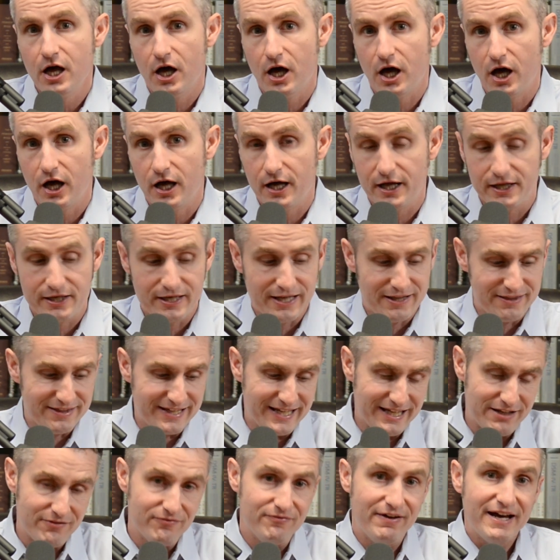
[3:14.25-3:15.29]
on
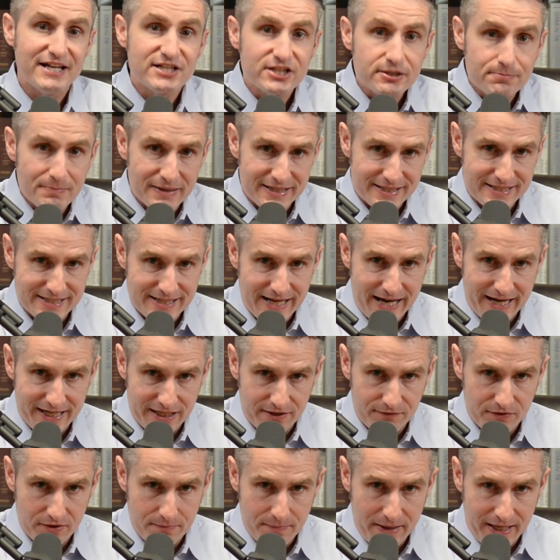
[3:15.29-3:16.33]
the investment side
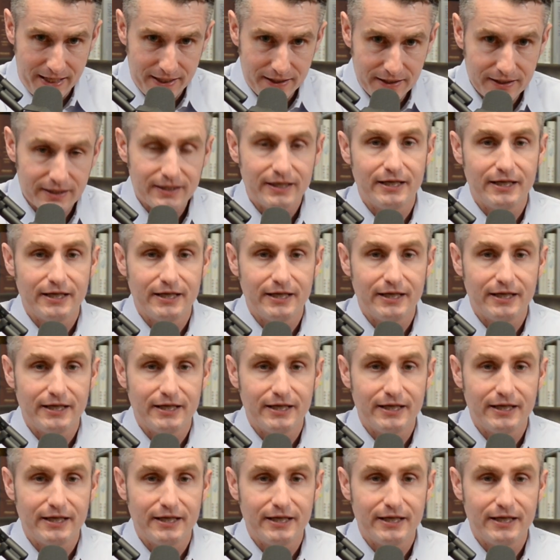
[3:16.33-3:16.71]
of the bank,